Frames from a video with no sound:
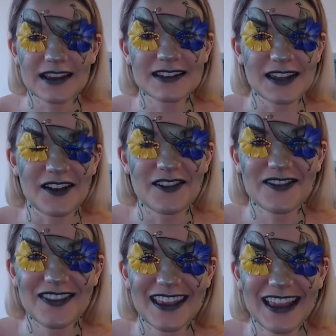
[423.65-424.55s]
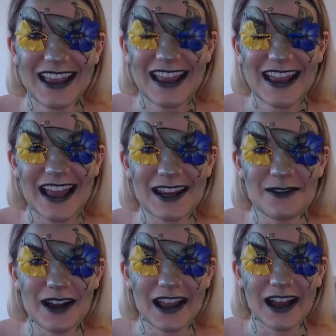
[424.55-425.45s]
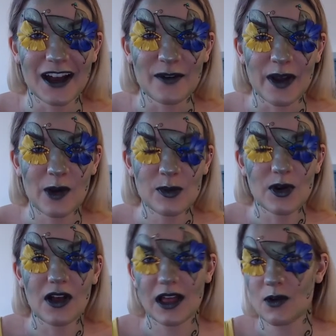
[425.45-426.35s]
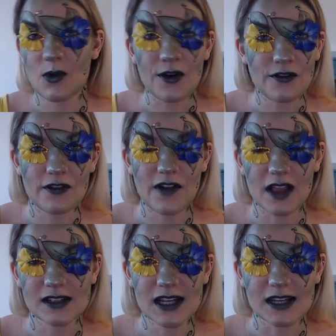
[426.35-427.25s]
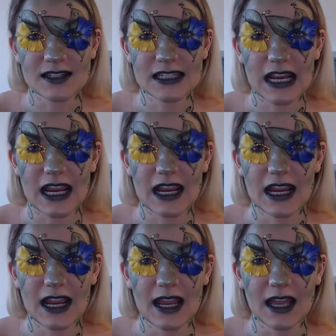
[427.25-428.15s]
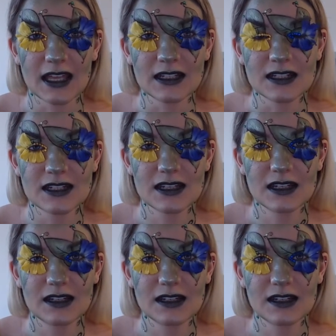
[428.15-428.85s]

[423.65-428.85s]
So anyway, um, I hope you all had a wonderful Valentine's Day and